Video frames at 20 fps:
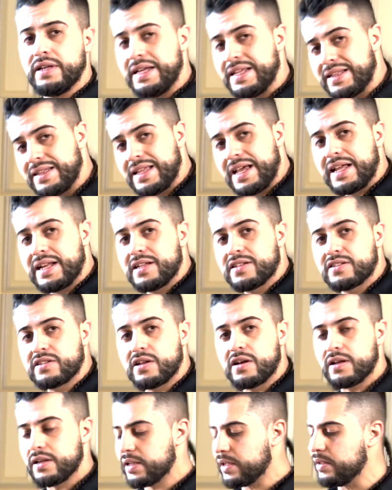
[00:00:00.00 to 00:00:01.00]
and then
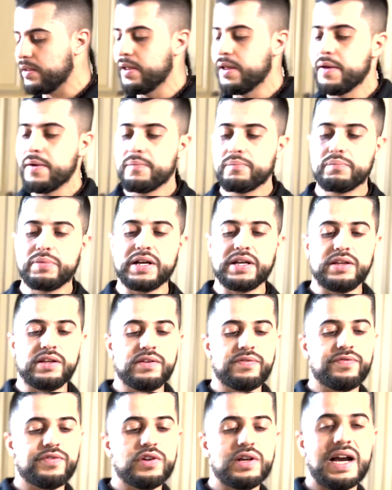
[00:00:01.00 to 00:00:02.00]
install it. But
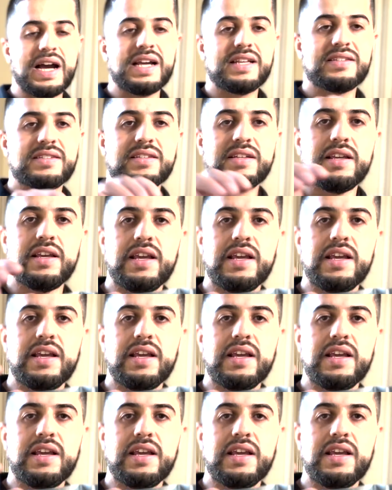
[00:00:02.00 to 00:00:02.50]
if you guys see